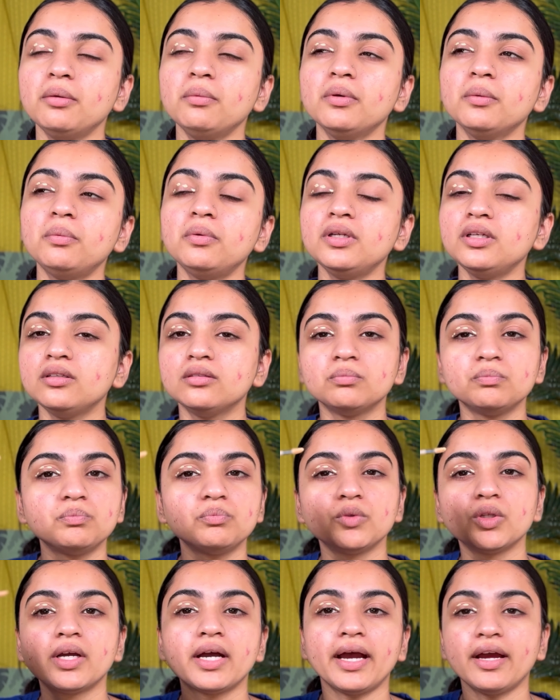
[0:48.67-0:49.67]
people
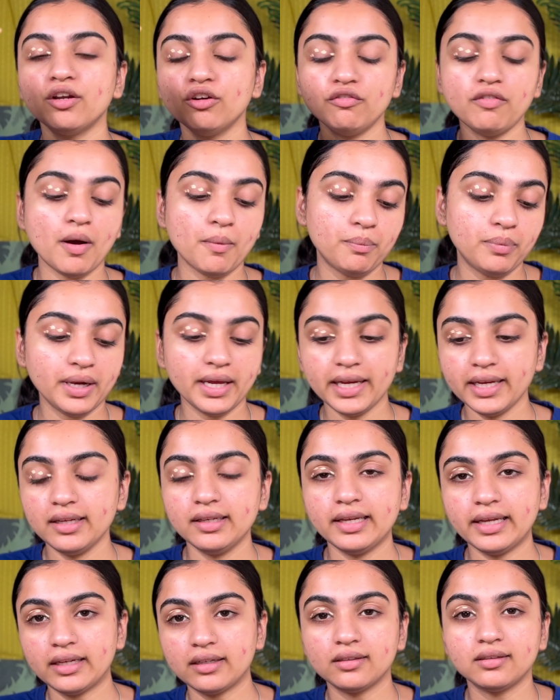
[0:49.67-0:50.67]
kind of apply
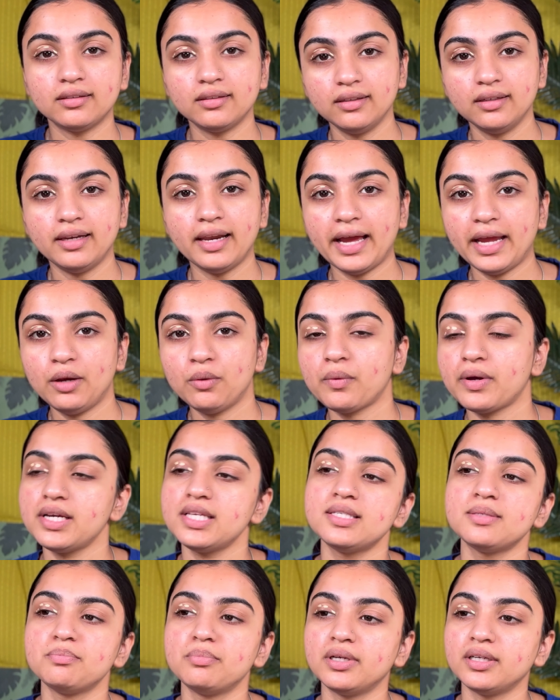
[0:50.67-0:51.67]
like line
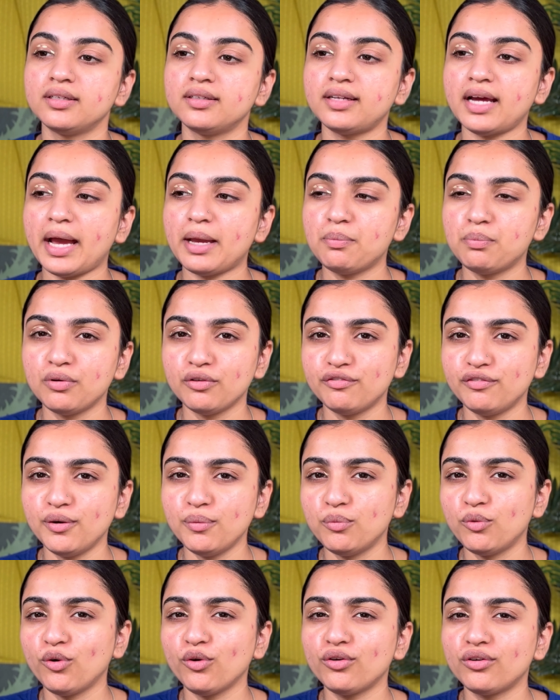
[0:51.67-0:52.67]
wise, but I prefer
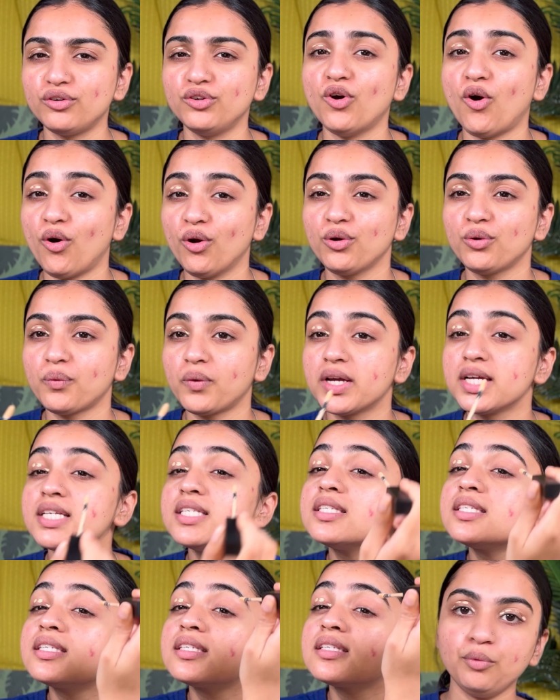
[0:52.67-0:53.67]
more dot
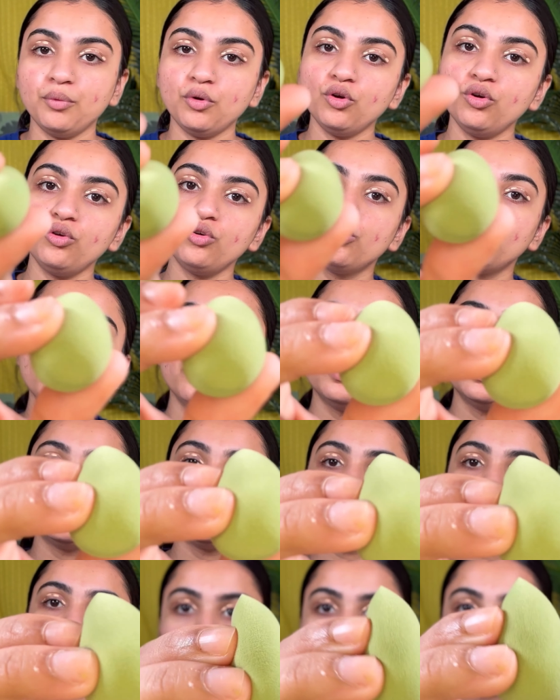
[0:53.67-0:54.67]
wise. gonna go with
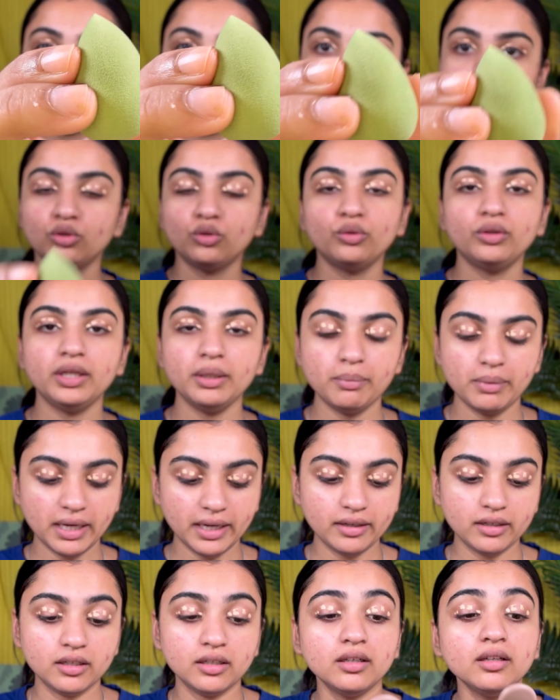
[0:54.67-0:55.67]
this cookie
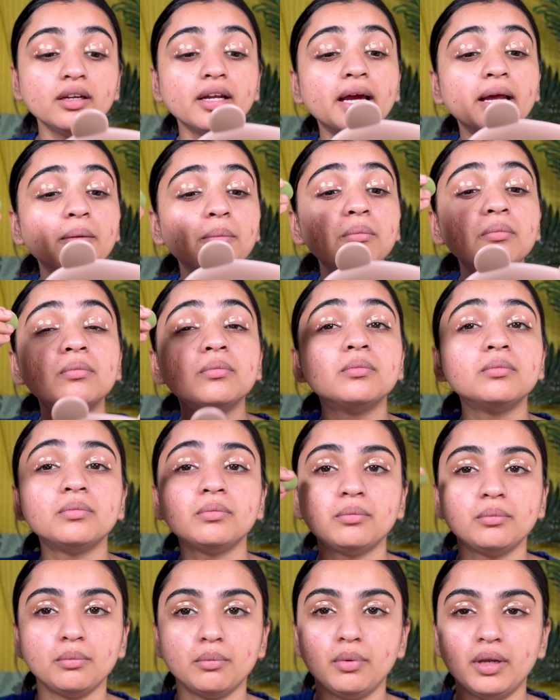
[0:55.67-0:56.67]
blender and
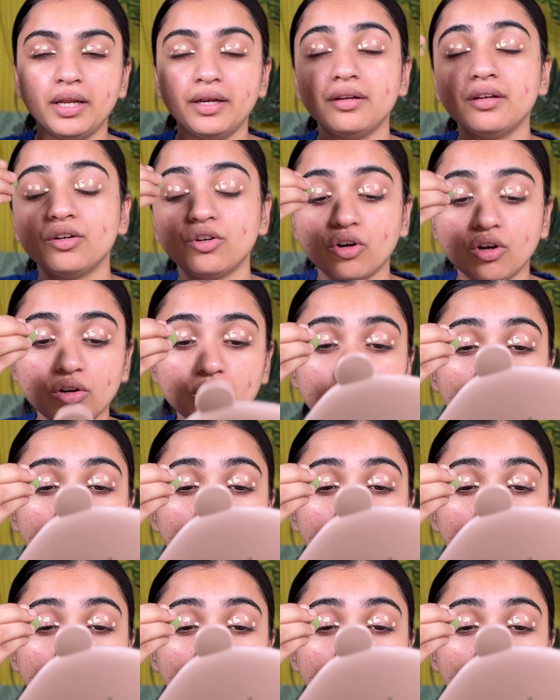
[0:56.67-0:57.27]
blend it out.